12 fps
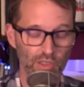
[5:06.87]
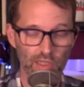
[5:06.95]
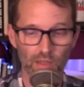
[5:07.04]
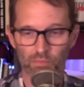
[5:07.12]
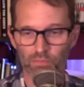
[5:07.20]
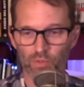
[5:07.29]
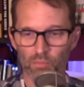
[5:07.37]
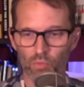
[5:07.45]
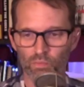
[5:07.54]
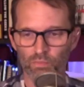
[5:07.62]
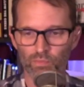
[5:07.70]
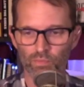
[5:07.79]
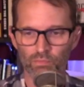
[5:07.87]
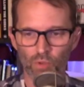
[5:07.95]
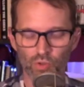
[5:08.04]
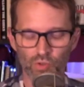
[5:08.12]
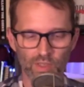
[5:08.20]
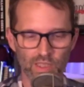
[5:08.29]
Now, now mo-
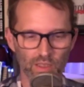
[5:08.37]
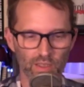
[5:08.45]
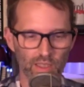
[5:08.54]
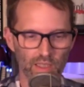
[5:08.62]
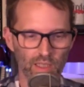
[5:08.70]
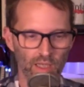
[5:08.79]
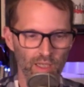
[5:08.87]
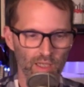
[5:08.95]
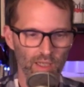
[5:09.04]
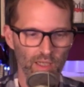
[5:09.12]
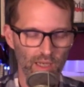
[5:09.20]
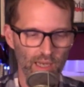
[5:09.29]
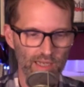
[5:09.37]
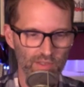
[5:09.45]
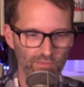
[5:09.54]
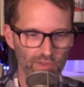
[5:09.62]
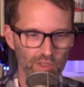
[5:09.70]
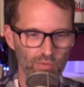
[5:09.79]
most recently, uh, as of
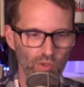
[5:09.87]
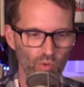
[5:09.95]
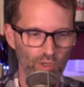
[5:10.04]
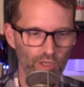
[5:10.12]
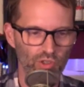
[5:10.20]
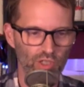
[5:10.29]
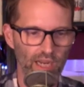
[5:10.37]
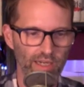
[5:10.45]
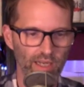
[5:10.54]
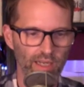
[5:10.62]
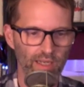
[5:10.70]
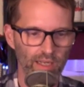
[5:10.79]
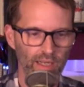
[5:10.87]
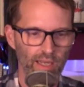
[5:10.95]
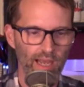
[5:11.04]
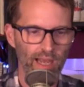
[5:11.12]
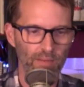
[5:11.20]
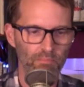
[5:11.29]
this recording, China
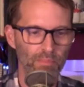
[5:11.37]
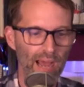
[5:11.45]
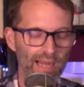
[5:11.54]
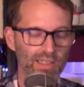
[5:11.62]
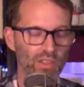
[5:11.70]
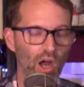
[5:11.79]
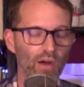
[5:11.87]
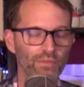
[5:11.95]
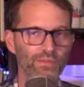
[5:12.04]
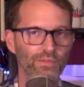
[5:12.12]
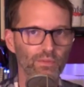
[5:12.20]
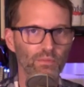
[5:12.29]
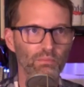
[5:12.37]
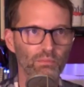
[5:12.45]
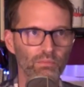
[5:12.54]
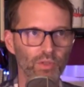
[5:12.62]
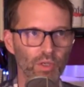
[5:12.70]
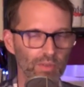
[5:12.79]
had backed off
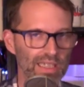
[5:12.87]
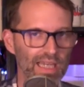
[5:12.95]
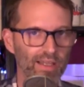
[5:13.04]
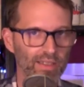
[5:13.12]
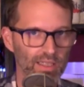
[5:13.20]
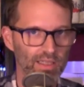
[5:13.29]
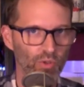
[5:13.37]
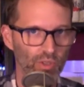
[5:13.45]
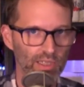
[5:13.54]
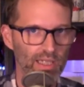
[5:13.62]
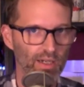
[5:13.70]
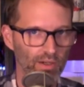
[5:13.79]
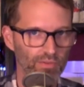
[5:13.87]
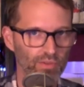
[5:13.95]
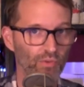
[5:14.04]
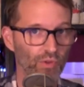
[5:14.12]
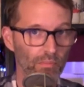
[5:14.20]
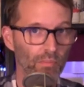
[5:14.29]
their retaliatory tariffs
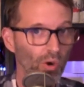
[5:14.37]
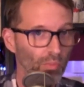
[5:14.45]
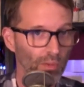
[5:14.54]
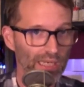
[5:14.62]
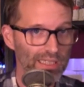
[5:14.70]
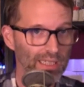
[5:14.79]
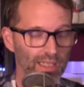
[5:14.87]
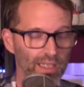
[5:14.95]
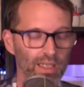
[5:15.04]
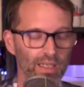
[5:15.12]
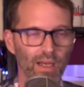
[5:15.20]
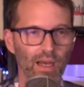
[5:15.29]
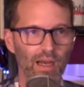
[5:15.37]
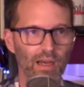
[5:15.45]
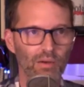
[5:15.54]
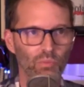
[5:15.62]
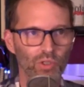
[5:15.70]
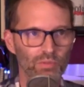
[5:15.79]
for the moment, uh,
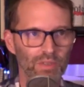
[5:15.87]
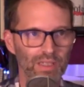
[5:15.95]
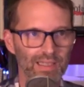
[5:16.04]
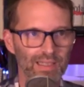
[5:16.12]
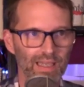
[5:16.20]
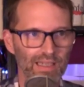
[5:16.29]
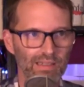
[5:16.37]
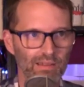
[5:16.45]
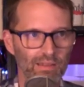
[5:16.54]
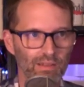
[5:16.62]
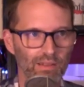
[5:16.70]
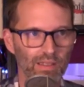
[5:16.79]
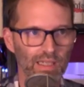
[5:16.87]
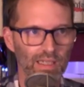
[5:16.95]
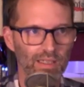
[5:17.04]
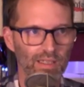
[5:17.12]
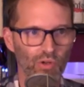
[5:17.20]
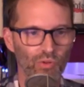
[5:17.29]
which means that eh,
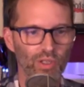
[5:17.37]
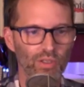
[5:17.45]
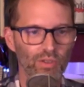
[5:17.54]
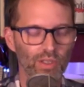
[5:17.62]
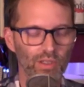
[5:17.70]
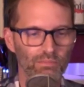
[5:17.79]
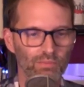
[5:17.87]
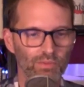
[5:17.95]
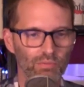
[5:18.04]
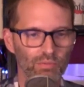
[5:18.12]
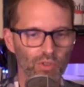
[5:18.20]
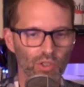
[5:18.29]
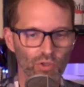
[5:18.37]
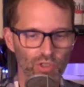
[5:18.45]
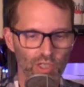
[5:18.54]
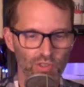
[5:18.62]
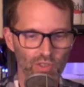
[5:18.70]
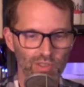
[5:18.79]
you know the, the the
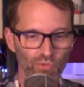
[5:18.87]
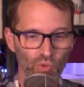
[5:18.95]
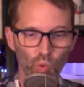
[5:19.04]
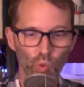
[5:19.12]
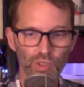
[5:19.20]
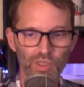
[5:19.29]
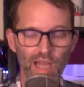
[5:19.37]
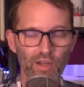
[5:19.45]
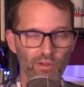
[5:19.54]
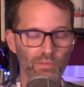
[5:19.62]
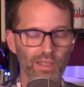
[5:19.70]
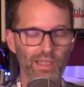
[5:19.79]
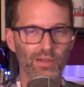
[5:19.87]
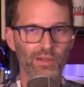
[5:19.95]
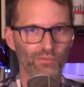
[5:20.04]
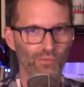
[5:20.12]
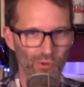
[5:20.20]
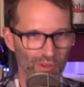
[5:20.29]
negotiations have cooled down a bit
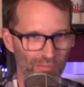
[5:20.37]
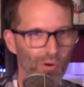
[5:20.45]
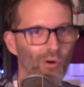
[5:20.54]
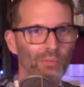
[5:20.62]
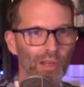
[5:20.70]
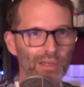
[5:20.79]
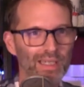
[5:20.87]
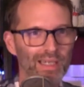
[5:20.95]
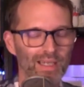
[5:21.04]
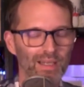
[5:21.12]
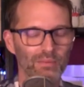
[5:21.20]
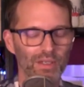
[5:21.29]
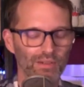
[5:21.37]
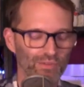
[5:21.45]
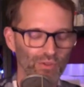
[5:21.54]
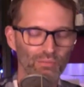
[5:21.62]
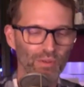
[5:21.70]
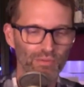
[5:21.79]
for the moment but if
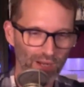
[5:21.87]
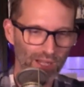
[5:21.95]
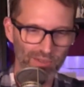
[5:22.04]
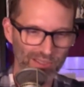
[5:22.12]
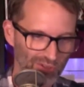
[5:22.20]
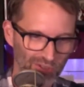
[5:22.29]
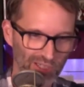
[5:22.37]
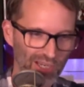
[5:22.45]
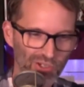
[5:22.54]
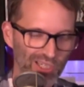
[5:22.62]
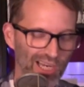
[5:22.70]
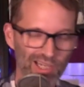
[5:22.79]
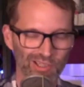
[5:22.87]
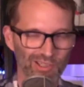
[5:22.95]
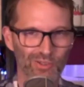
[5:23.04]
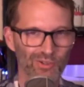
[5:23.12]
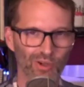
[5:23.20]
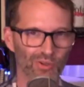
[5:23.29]
you've been following those negotiations
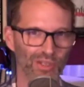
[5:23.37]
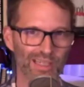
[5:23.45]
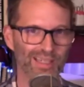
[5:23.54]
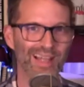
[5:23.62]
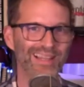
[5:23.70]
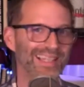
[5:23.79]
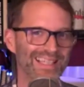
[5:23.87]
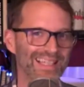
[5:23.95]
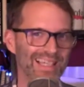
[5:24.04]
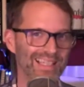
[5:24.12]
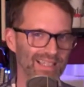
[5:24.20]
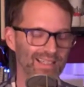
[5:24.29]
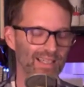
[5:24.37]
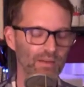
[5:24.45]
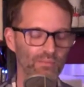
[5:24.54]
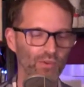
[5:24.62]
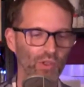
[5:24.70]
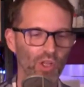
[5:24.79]
you know that nothing stays the same
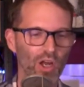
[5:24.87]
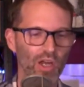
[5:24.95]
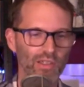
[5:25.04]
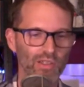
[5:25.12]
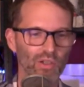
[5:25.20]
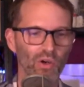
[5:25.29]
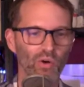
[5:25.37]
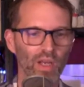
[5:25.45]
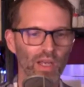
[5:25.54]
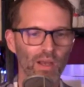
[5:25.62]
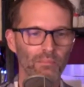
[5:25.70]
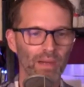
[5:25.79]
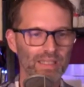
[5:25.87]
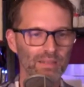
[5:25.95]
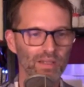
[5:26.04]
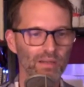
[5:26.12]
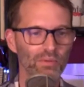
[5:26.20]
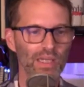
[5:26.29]
for long so by
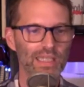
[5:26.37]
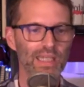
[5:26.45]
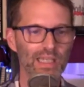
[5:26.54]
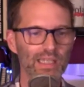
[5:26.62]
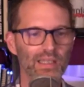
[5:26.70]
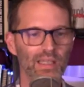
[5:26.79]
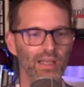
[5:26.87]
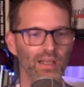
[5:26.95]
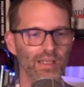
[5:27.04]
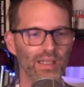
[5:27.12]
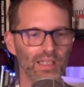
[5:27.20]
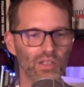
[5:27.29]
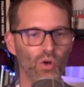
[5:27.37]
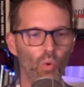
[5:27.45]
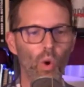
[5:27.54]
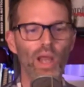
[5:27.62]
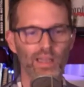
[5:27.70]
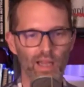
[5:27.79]
september 18th it's
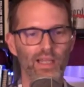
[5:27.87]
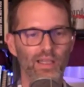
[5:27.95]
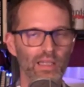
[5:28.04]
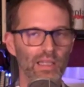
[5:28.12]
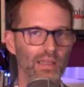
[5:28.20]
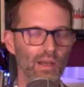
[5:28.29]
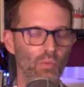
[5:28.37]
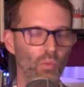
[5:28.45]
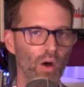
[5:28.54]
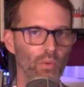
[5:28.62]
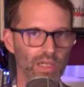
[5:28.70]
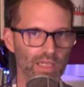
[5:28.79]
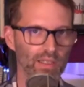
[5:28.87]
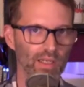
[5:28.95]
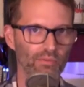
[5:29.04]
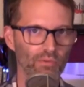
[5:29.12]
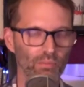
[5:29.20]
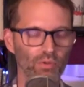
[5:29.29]
quite likely that Huawei doesn't
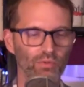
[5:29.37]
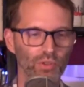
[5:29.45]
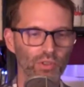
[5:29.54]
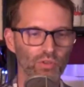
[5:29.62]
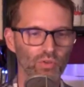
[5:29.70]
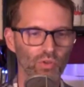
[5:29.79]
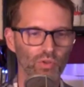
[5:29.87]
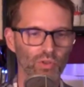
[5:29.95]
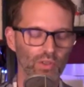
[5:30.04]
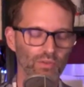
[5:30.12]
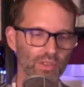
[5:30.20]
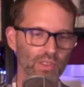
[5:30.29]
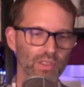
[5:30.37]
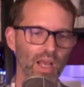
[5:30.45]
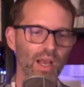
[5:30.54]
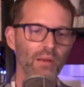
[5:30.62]
have approval to use Google services.